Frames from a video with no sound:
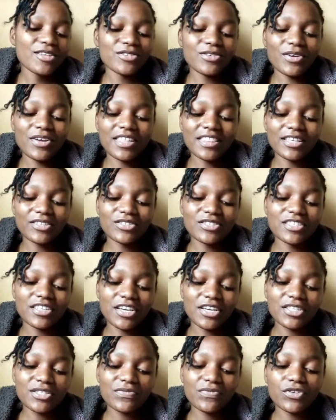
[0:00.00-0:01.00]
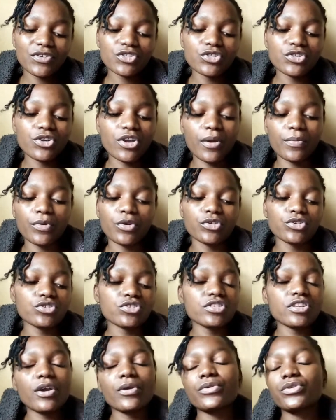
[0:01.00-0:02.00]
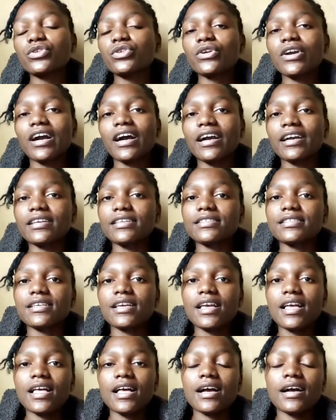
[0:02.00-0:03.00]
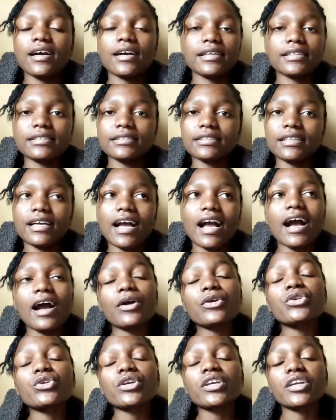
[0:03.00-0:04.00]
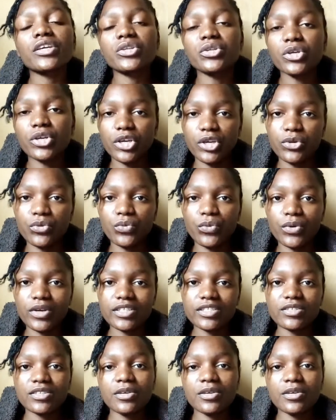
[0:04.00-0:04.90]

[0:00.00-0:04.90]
So in today's video, I'm going to share with you guys how you can gain weight.